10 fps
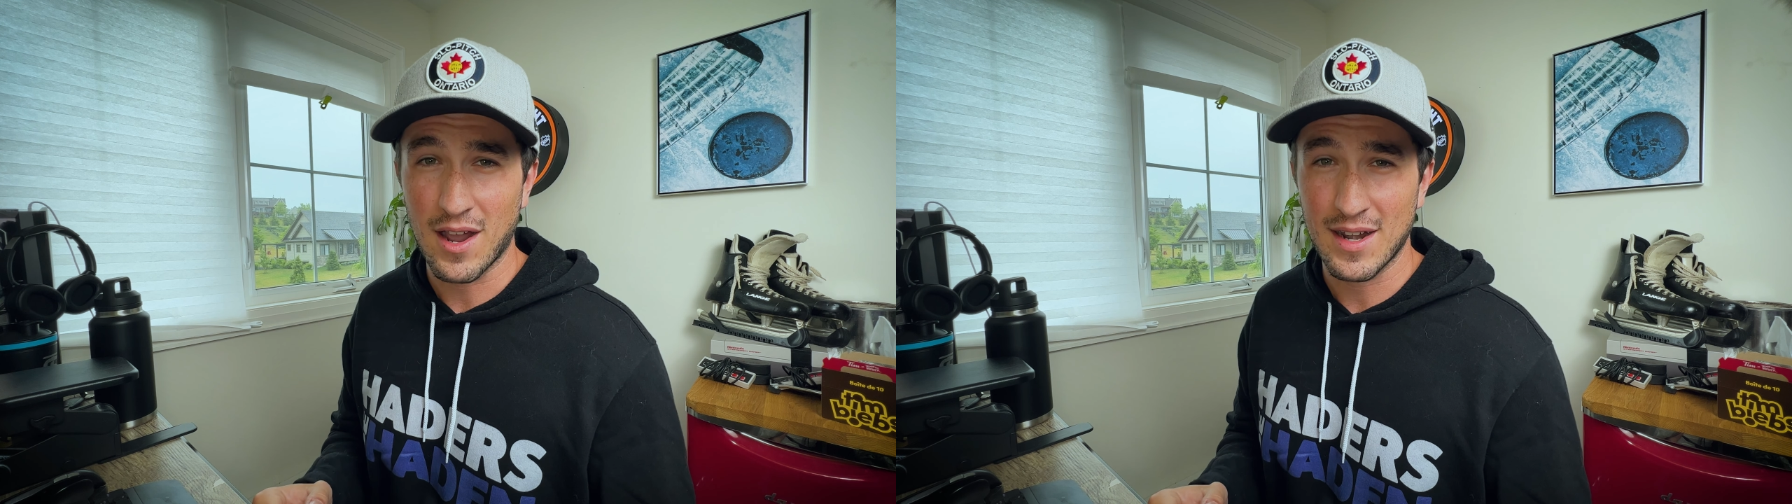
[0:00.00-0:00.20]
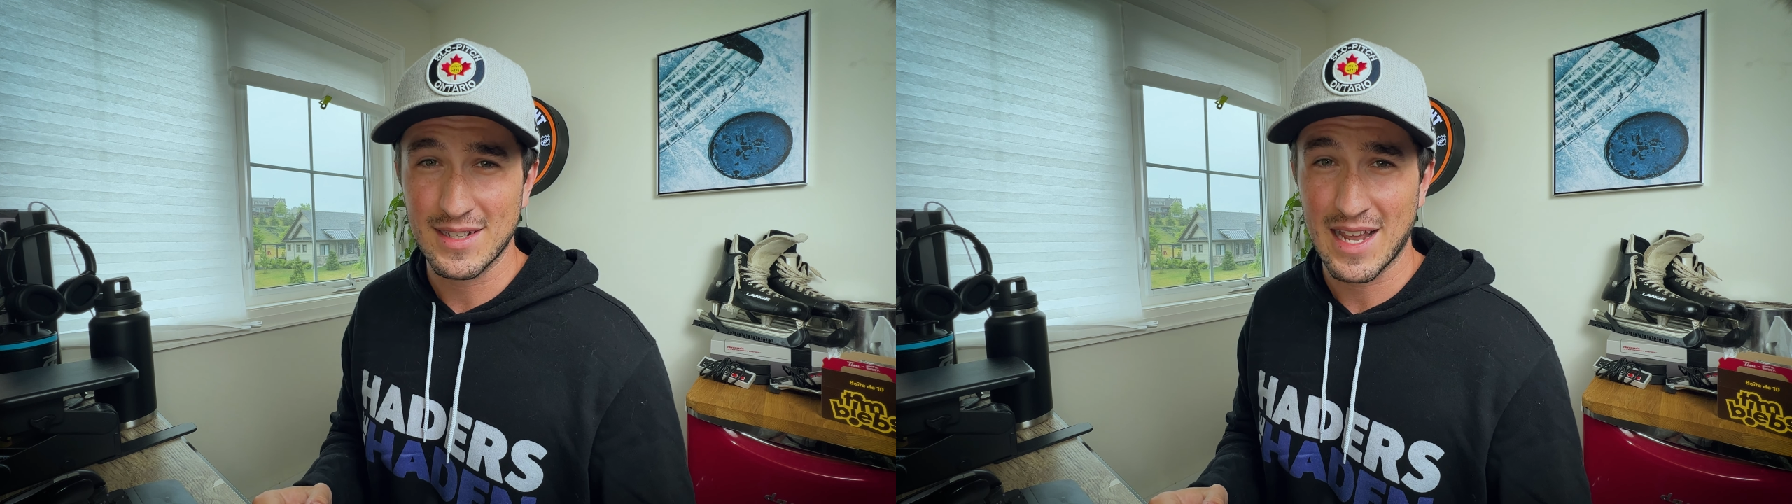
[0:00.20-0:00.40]

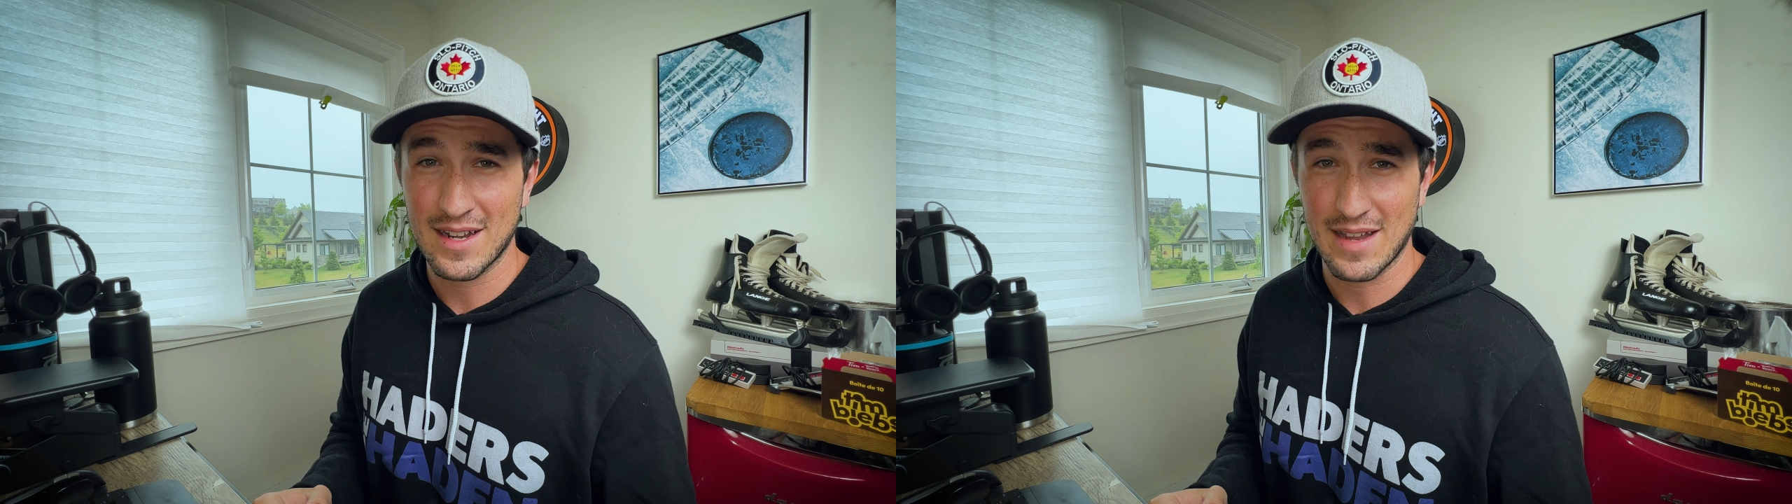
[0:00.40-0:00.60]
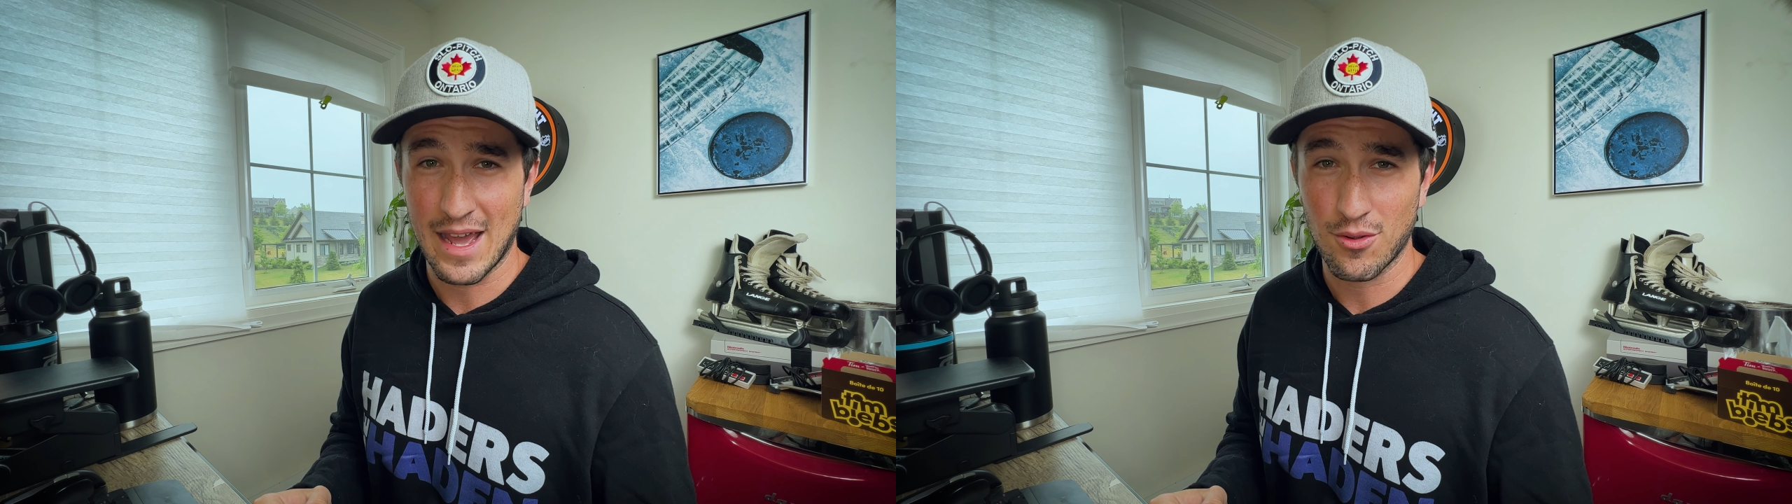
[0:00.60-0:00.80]

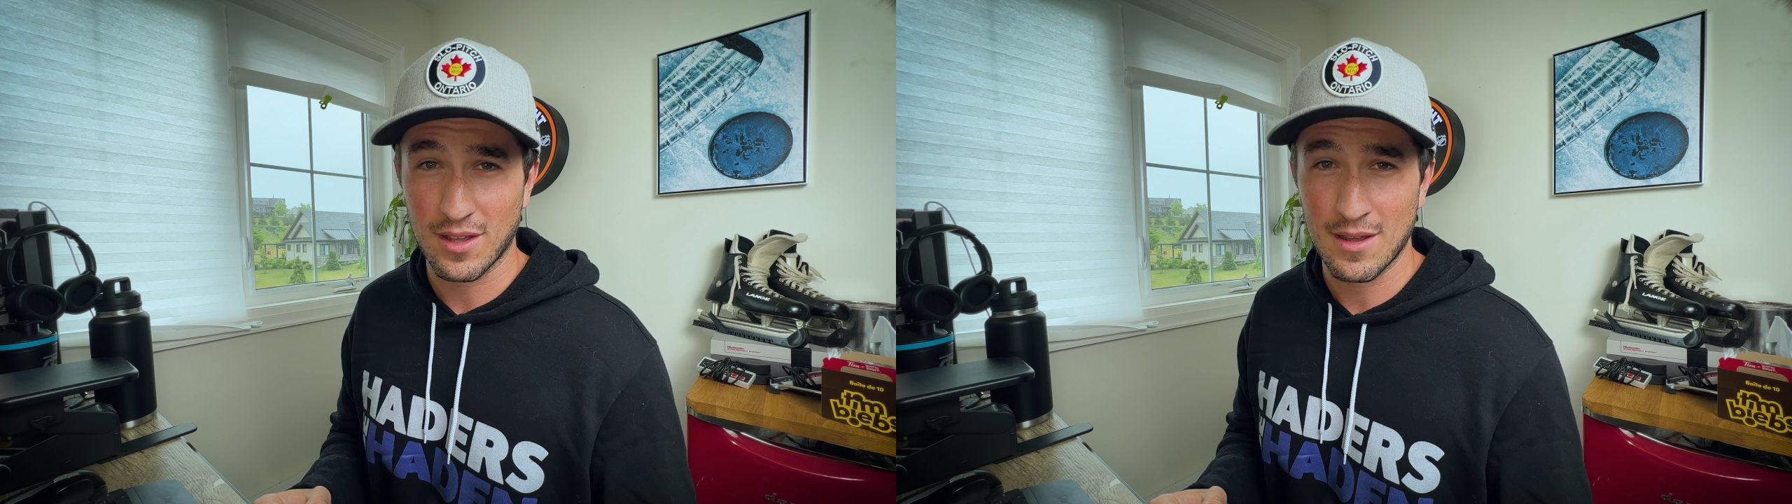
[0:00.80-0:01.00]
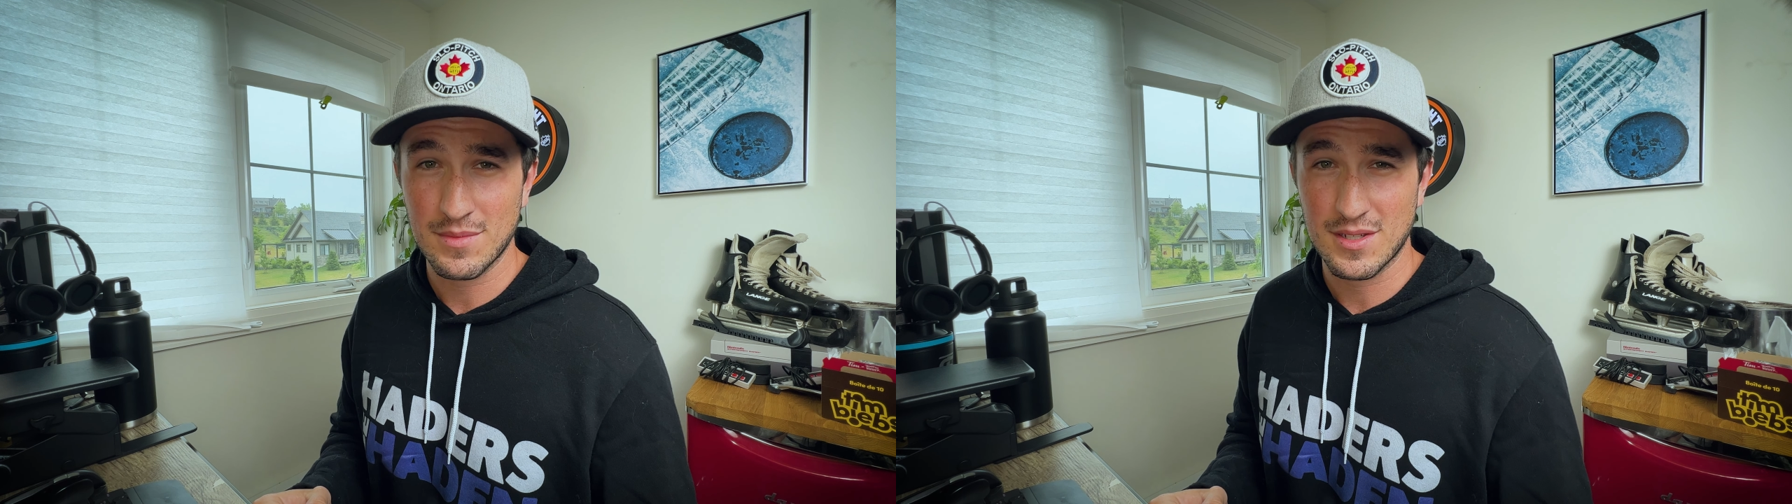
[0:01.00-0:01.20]
unintended
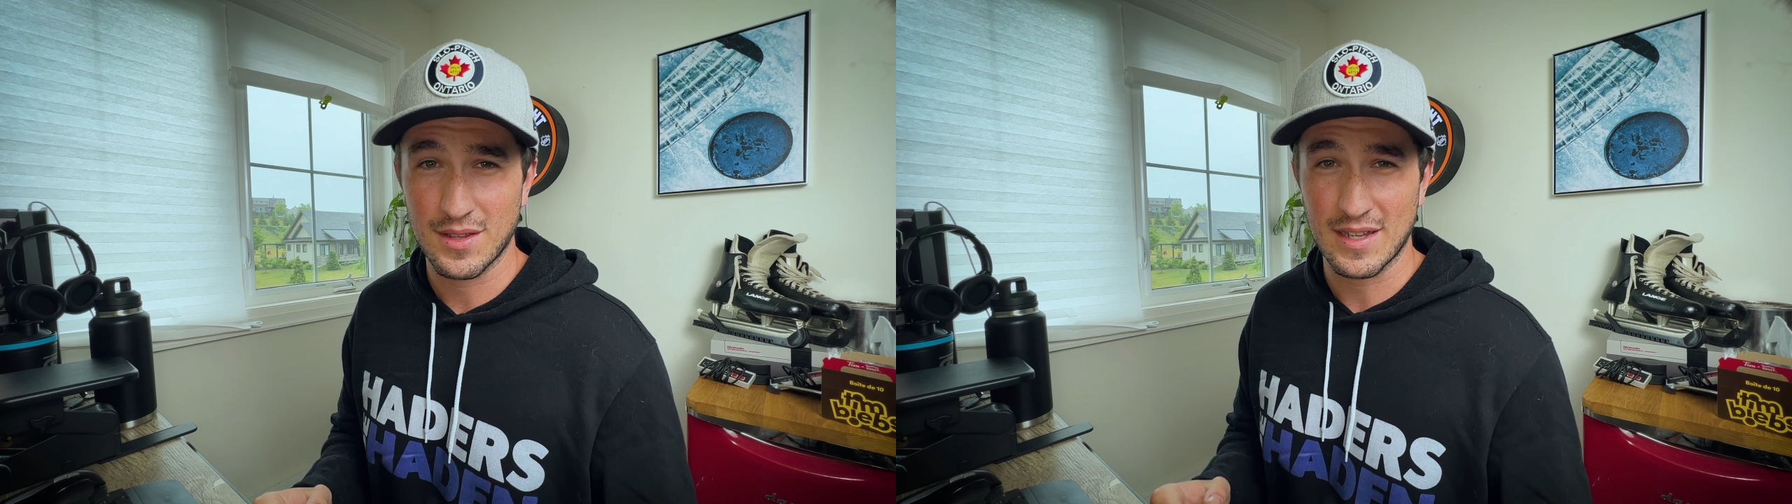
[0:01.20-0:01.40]
outcomes